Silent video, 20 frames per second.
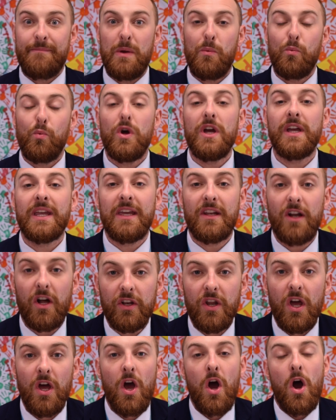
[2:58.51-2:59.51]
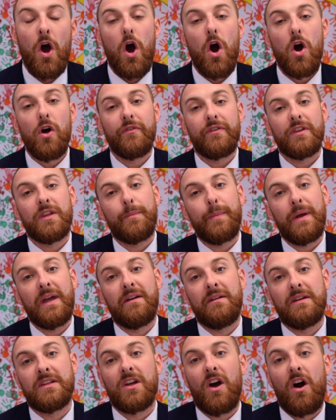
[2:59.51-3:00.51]
been working on over the
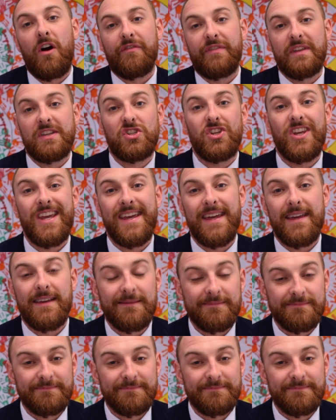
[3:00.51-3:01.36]
period of this year.